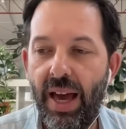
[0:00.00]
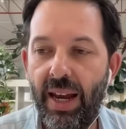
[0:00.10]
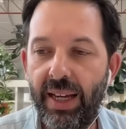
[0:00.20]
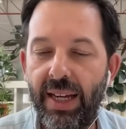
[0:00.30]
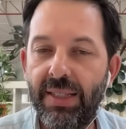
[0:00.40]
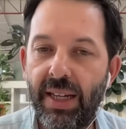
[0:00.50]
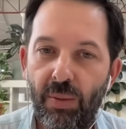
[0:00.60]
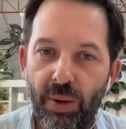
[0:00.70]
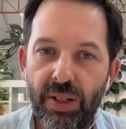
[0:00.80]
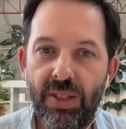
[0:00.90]
And I guess I
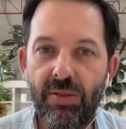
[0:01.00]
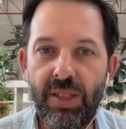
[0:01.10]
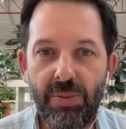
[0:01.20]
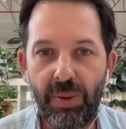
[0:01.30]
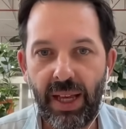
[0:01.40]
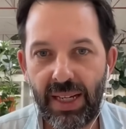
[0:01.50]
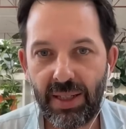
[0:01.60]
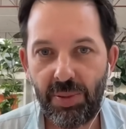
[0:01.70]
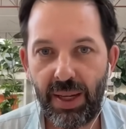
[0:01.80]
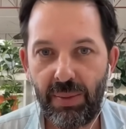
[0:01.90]
wanted to explain
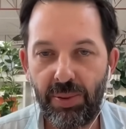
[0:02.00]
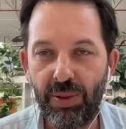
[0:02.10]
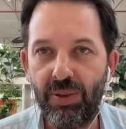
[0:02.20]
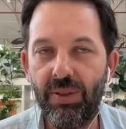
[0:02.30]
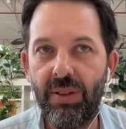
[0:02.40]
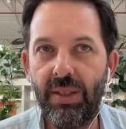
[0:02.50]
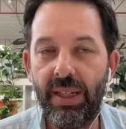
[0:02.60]
to people,